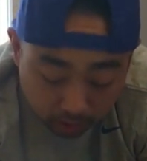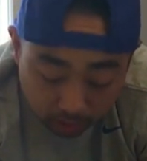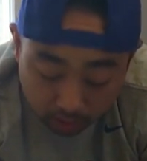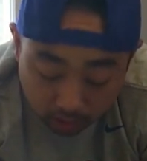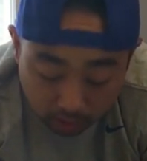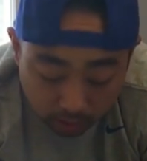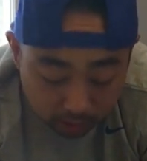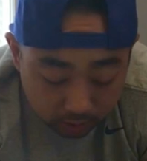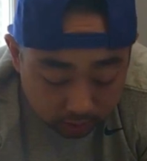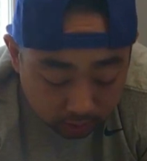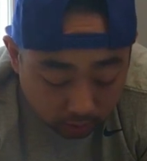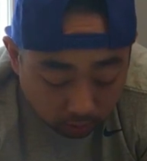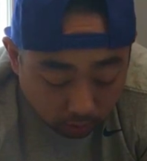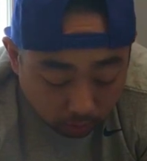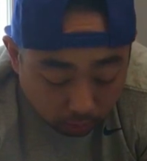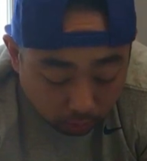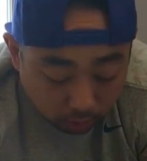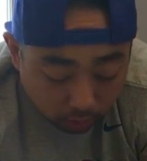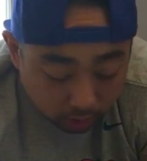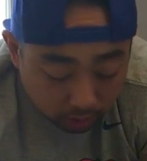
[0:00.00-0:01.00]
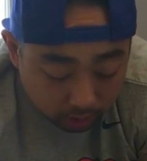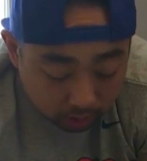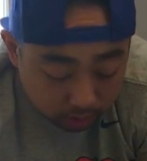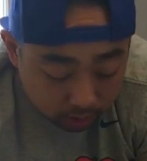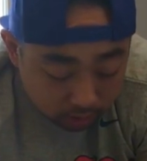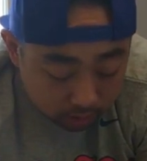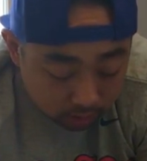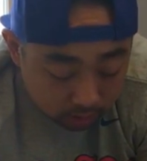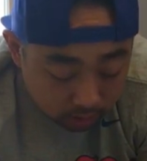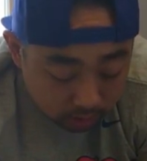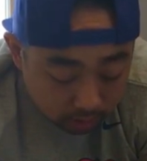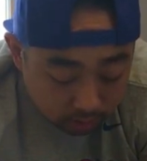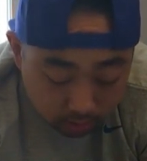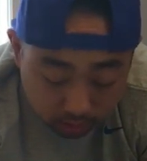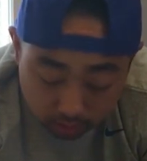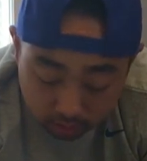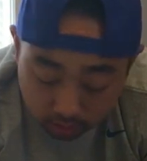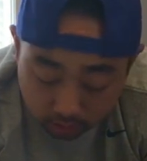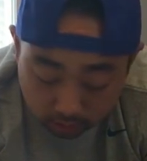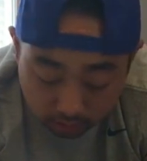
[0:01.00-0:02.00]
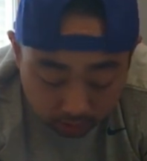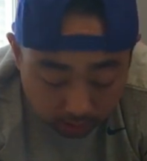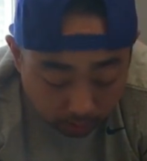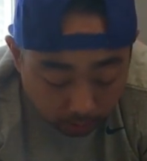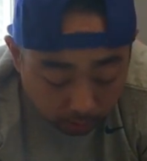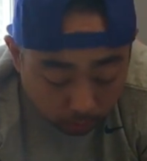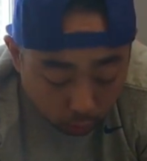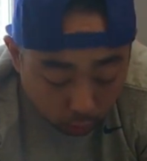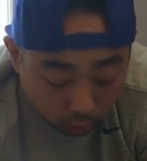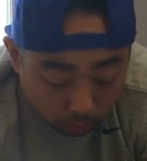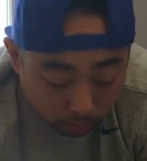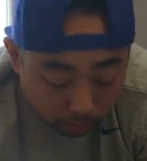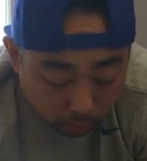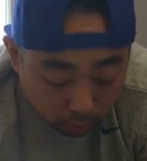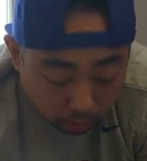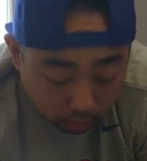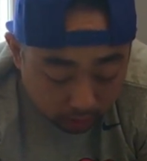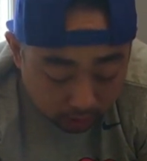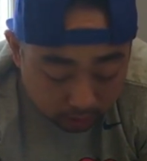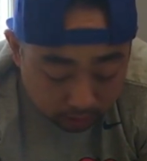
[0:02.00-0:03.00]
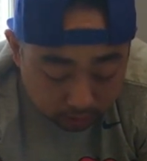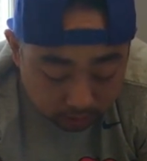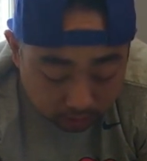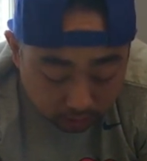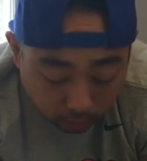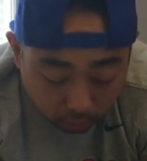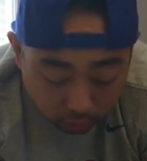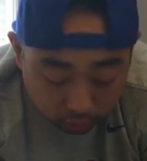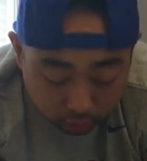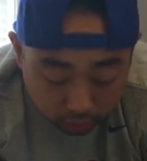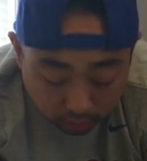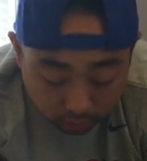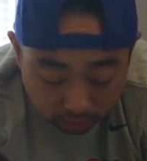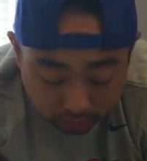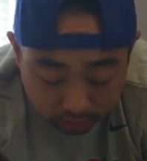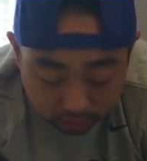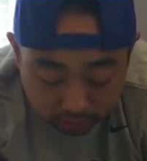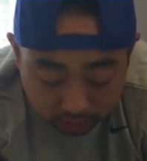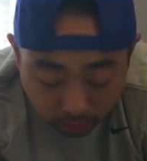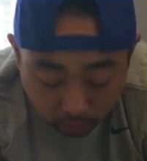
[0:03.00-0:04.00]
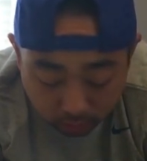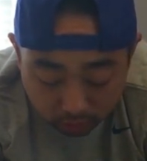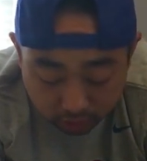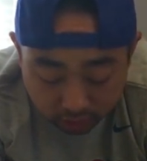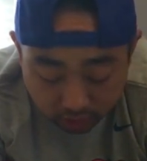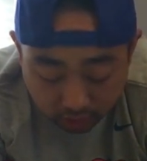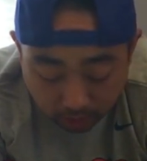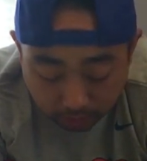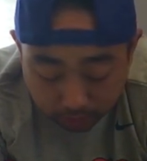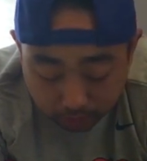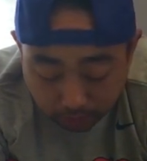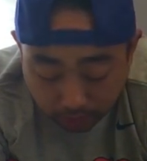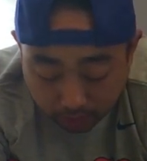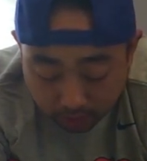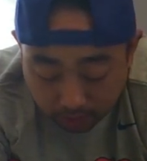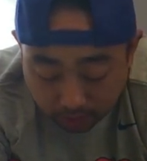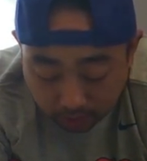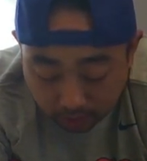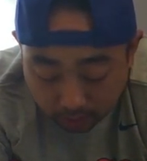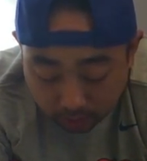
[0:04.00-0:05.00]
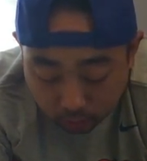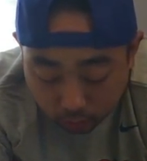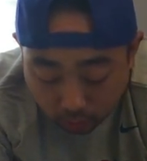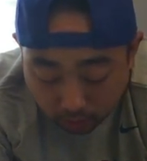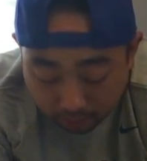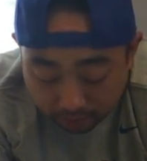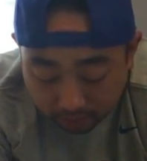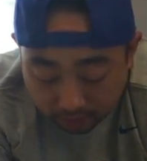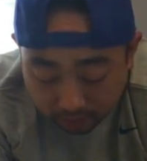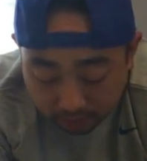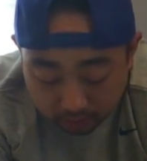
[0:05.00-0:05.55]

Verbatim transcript: Some were born, some were born it, some were chosen, some were shaped by it, and others were affected.